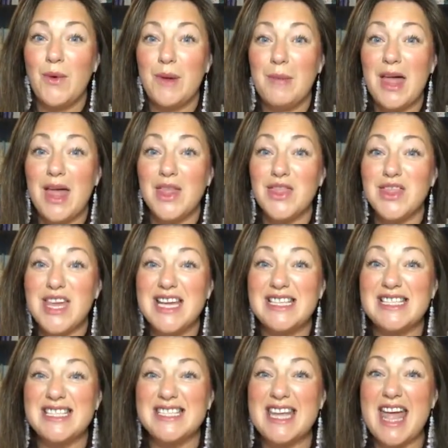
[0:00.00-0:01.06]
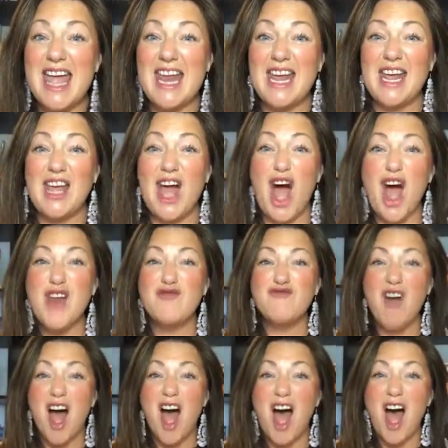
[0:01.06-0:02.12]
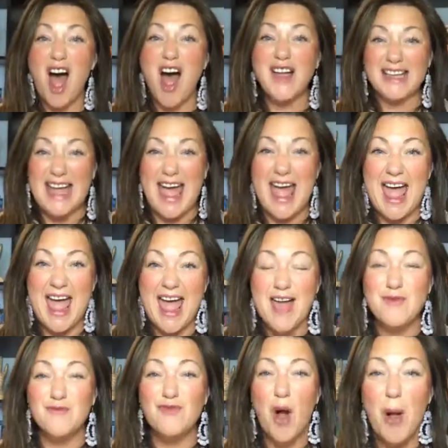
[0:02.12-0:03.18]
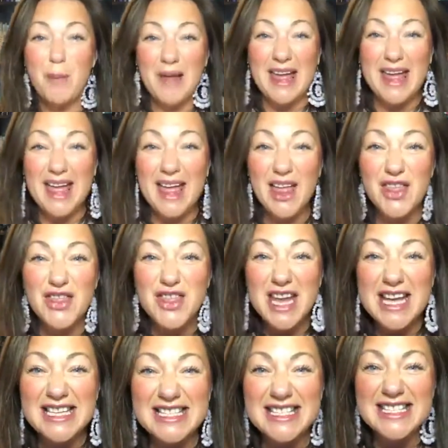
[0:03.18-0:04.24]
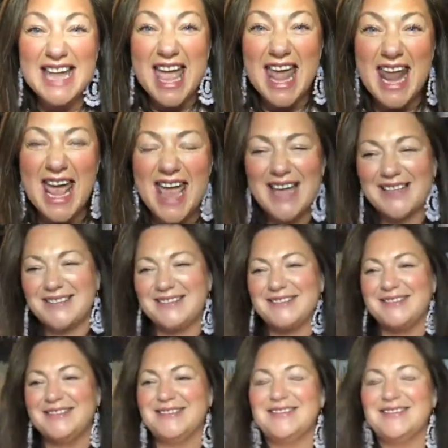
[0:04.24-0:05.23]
We built this city on rock and roll. Built this city.